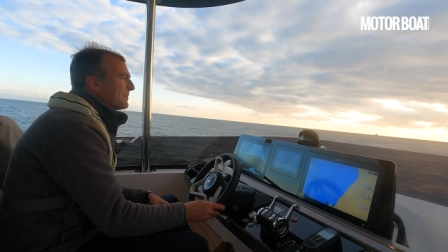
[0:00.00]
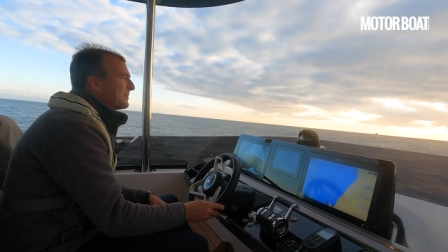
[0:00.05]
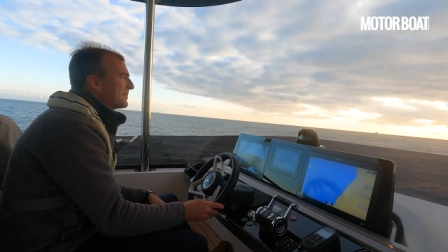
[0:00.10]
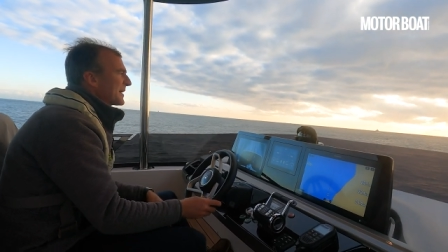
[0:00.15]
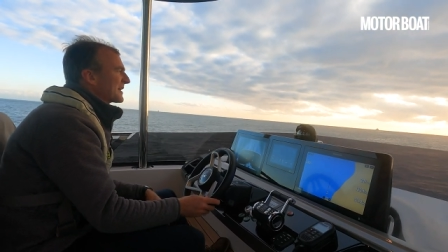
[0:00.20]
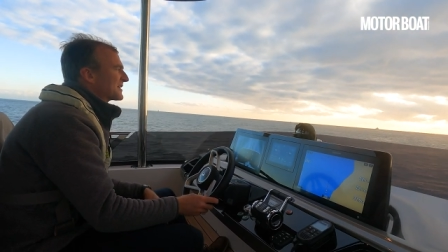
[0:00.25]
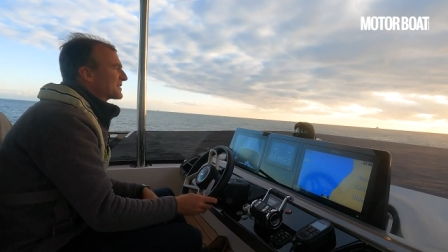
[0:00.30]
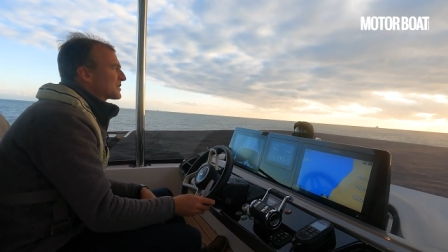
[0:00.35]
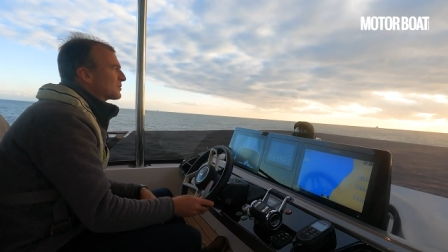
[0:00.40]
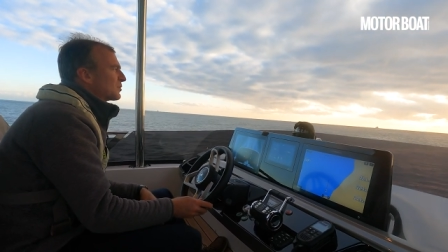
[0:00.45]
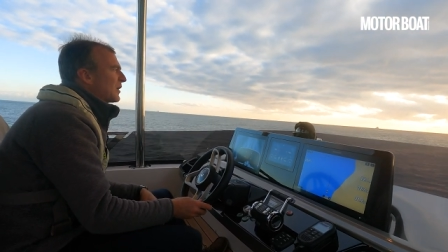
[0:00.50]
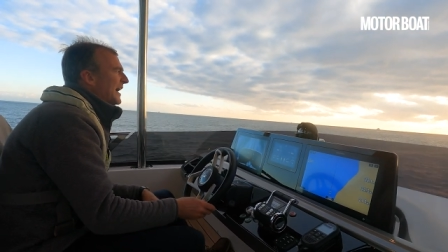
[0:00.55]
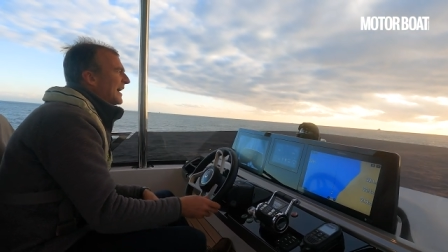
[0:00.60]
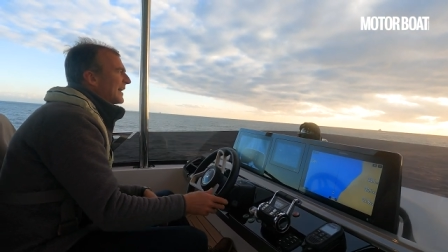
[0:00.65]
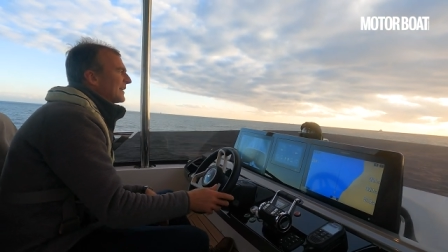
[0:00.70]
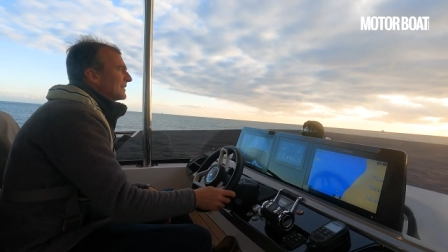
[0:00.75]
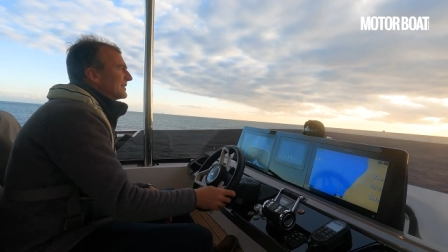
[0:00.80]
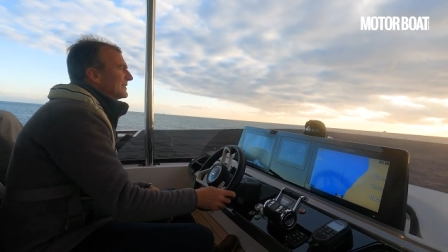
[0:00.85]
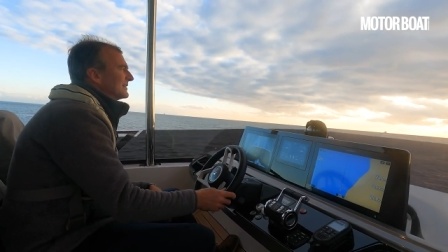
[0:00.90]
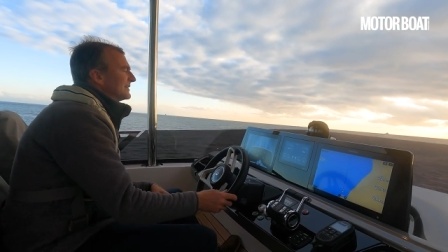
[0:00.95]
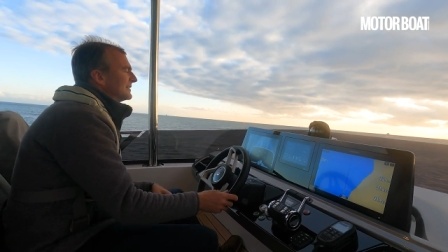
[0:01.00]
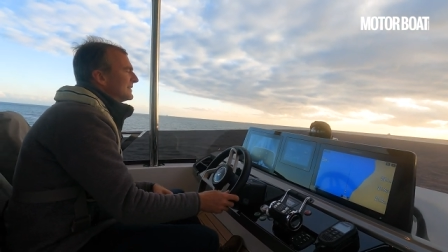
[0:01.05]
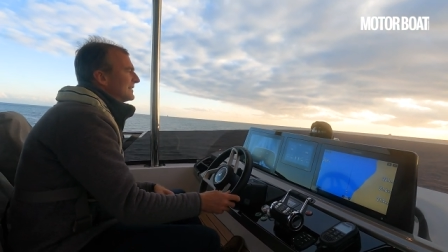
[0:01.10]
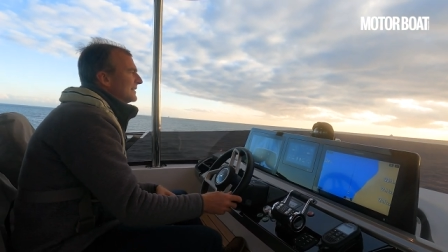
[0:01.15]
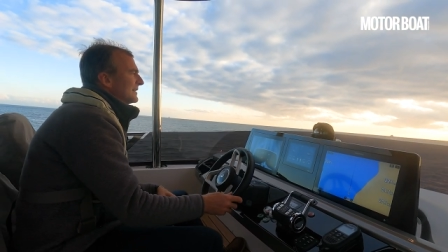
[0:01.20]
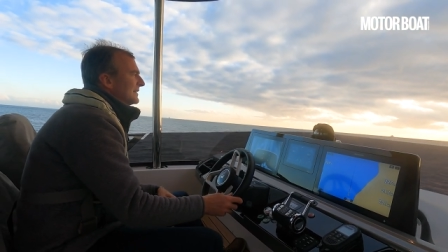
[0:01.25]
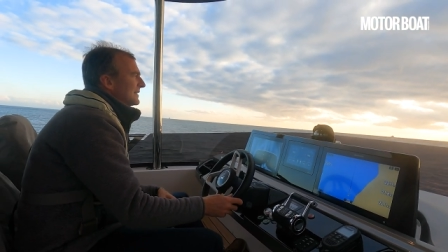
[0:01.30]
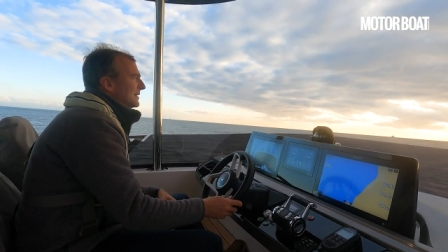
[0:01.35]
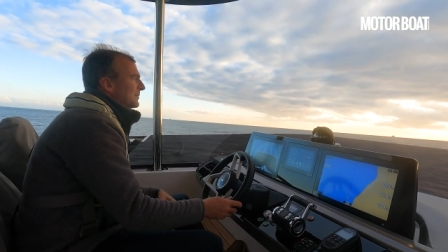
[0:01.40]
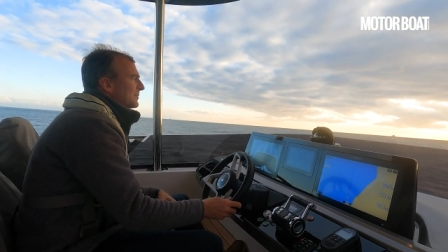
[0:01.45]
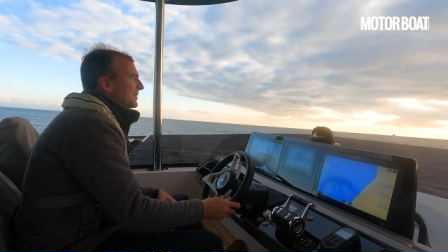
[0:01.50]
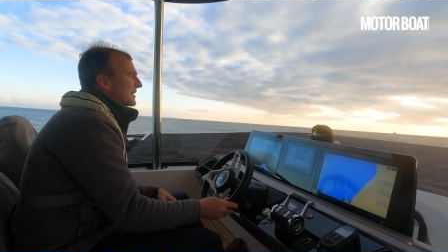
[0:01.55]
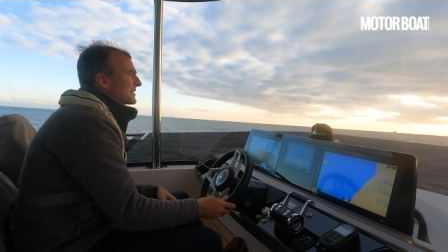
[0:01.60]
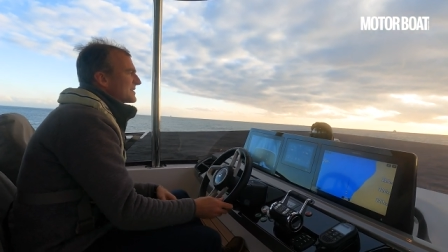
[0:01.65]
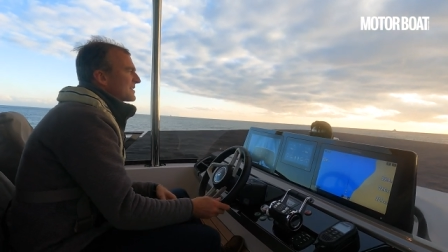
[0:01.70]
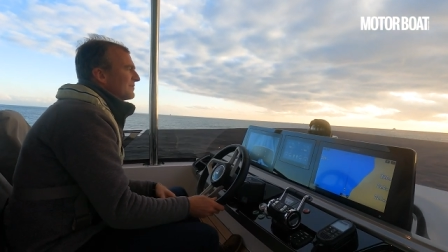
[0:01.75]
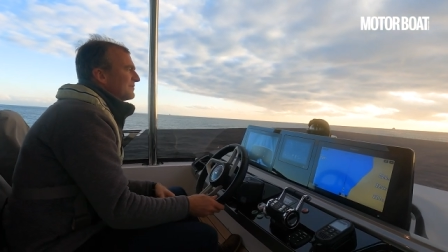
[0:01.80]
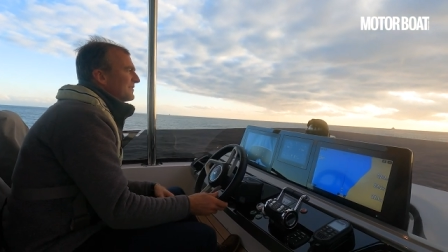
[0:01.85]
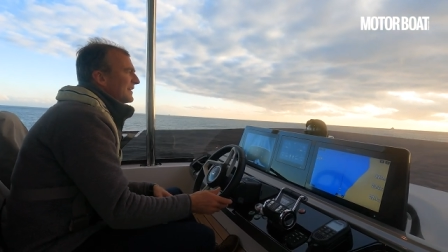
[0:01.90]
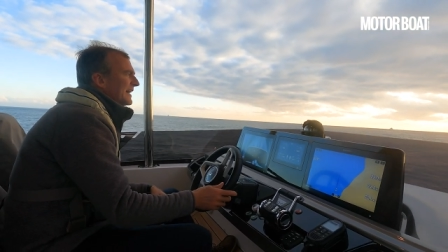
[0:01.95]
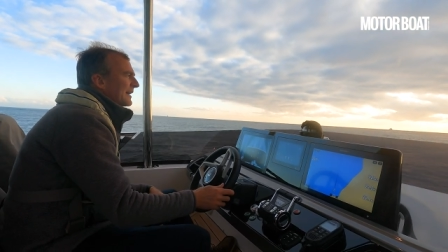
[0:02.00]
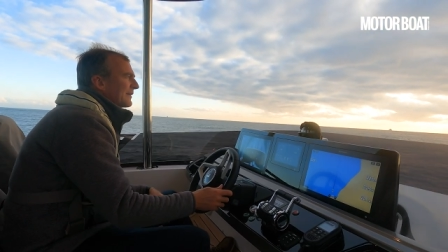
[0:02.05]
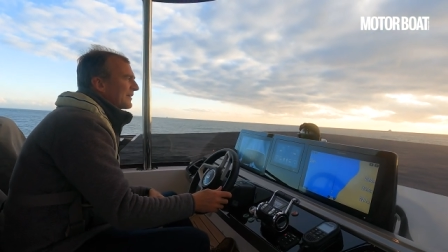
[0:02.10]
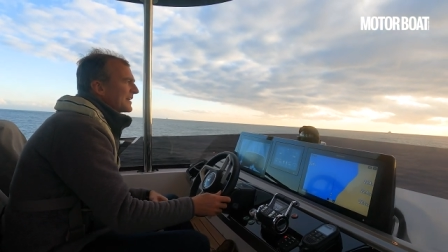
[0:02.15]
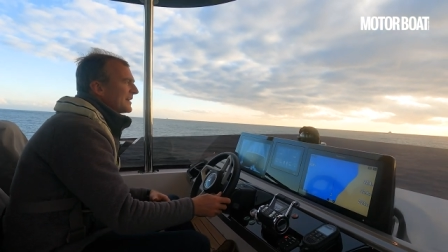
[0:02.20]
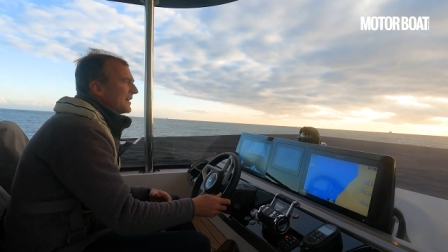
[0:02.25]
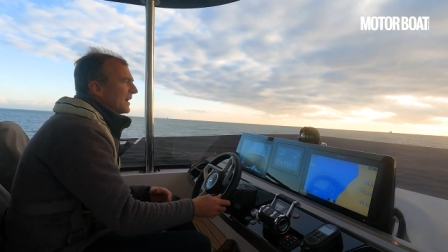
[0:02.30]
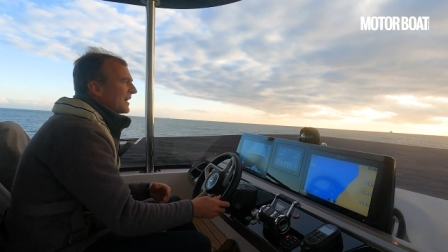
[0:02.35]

big swell. But it's a very